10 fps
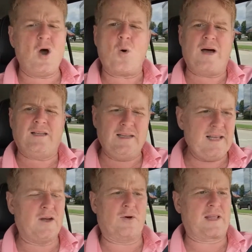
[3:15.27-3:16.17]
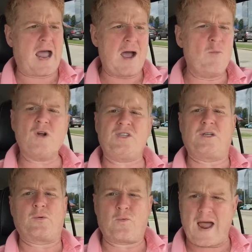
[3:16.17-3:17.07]
No, uh, literally, I want
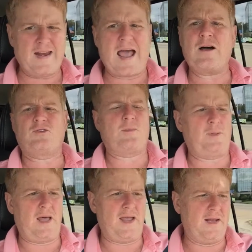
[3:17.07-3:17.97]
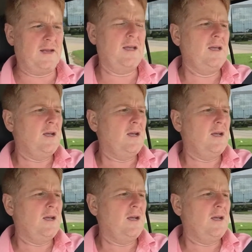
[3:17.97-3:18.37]
you to write out your plan.